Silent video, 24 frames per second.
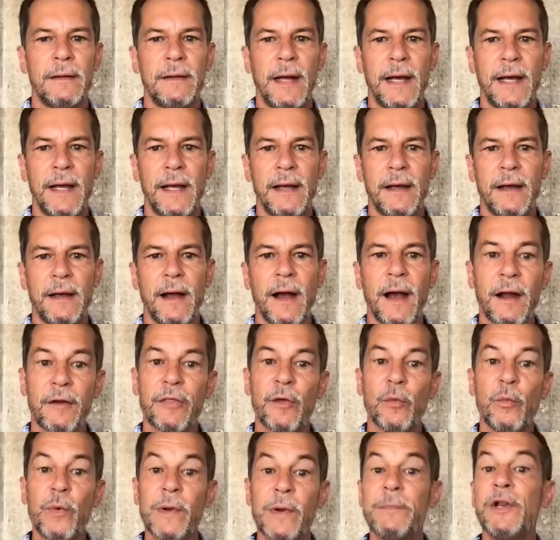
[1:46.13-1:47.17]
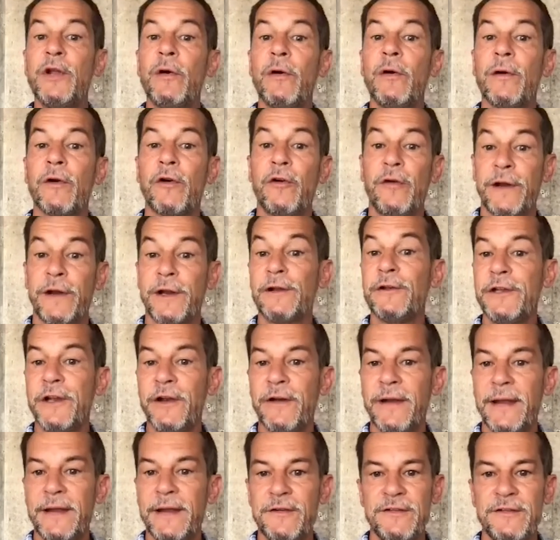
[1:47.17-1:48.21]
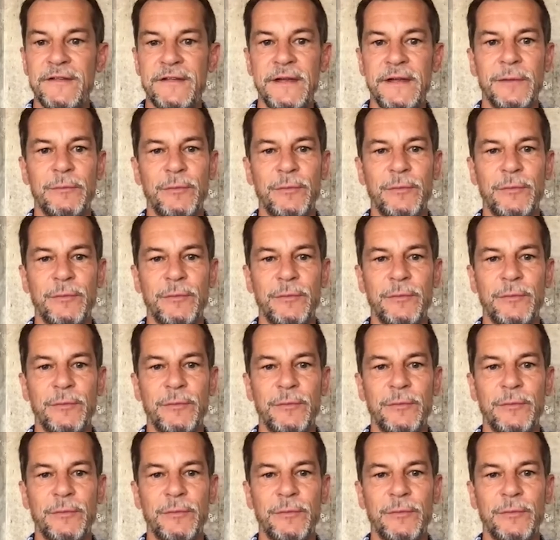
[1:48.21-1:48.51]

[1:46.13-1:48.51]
Are the women who are critical to your agency